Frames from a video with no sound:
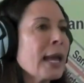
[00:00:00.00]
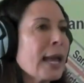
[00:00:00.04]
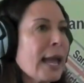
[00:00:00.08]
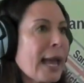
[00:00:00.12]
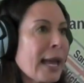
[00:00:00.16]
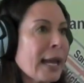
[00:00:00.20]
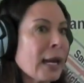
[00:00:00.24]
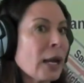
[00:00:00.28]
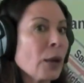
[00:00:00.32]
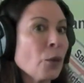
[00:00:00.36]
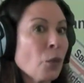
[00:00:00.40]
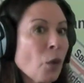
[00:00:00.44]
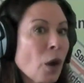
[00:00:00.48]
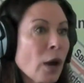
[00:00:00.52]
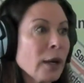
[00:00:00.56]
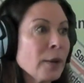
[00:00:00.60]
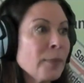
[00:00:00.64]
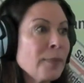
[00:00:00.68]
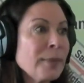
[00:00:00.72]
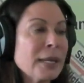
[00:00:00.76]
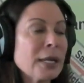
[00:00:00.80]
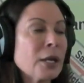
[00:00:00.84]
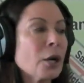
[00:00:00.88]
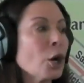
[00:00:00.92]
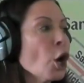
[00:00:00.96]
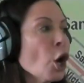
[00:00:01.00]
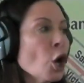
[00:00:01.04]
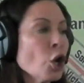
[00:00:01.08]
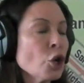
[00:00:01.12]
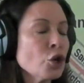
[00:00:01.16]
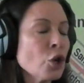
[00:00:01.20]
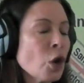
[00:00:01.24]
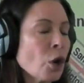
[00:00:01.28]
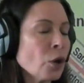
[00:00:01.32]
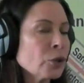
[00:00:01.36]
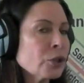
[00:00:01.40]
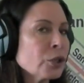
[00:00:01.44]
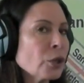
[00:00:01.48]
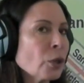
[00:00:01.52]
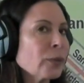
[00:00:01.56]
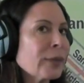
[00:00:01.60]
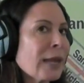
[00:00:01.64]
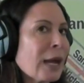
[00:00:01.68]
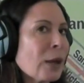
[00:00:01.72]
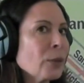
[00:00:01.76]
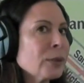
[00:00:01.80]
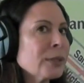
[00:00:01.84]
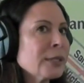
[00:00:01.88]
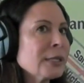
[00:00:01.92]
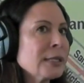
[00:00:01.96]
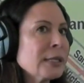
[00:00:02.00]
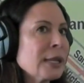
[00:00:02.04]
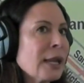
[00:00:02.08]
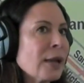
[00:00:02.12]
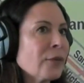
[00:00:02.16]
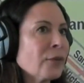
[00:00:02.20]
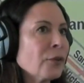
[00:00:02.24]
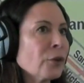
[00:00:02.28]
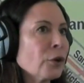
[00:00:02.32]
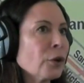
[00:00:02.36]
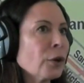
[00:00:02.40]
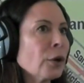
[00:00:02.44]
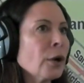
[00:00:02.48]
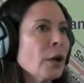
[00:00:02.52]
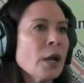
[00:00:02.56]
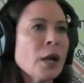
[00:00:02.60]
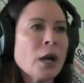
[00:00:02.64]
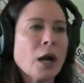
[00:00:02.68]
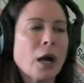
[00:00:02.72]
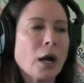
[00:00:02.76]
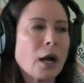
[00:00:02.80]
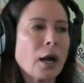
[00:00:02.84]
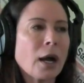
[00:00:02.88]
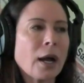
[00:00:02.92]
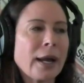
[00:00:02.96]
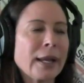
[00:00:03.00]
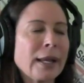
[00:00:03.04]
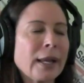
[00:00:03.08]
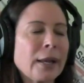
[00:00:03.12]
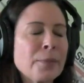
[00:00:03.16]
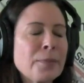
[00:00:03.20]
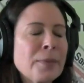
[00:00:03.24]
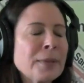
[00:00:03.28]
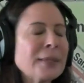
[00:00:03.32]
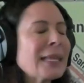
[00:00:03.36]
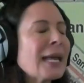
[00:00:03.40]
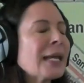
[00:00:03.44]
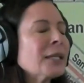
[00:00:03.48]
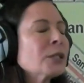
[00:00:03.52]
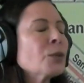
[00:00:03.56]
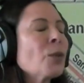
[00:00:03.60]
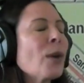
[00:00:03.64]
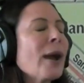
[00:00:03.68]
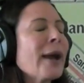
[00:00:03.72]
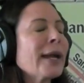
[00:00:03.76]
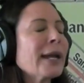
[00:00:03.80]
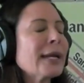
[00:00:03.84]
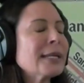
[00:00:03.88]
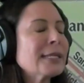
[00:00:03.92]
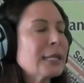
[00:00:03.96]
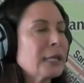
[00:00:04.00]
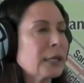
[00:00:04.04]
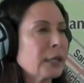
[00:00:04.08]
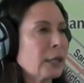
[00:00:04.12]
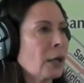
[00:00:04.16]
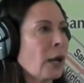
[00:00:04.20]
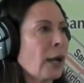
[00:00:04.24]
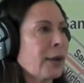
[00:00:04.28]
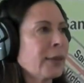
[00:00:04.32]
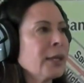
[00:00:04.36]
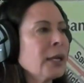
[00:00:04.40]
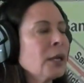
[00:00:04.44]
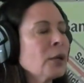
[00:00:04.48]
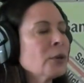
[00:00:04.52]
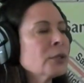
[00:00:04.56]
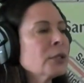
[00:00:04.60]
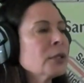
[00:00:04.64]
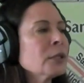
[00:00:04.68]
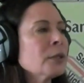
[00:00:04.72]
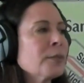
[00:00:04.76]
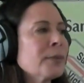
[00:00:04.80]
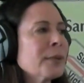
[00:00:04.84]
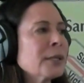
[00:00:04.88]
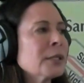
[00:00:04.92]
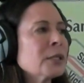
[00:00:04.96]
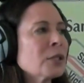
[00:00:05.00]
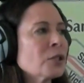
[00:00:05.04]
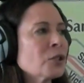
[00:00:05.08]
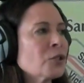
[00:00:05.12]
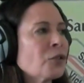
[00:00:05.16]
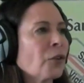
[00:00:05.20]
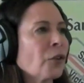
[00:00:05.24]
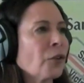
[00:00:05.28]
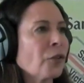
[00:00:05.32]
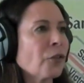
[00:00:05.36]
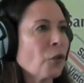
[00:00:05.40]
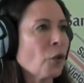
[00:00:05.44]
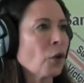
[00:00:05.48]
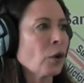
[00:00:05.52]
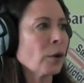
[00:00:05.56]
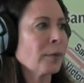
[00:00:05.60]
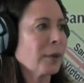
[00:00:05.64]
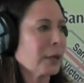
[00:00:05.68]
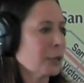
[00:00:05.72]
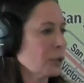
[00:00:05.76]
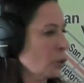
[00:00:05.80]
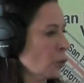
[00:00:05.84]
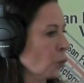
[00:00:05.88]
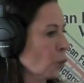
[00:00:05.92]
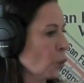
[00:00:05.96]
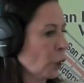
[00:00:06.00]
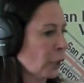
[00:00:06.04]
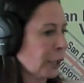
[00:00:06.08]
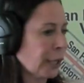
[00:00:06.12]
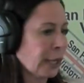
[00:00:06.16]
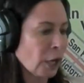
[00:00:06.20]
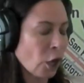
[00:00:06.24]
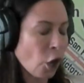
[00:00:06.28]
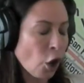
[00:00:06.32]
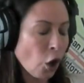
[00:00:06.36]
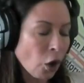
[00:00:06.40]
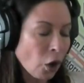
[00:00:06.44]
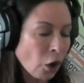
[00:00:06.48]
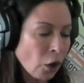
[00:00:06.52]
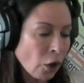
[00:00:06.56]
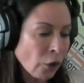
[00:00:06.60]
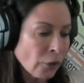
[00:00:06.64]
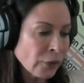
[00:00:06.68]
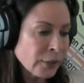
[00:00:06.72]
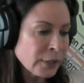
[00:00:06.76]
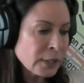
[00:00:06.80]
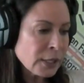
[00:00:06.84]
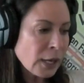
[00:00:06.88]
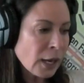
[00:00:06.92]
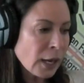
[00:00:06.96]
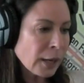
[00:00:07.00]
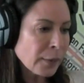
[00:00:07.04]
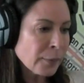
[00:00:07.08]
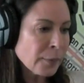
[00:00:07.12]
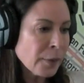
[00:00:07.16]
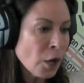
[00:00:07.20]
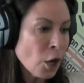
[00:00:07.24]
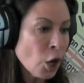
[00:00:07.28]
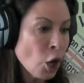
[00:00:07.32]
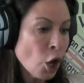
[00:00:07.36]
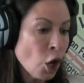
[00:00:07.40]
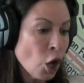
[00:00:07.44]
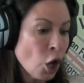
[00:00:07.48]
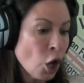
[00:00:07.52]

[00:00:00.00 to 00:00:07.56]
I want to be here. No, so that was never, but that's why I didn't, I think I was in the business for 4 months working all the time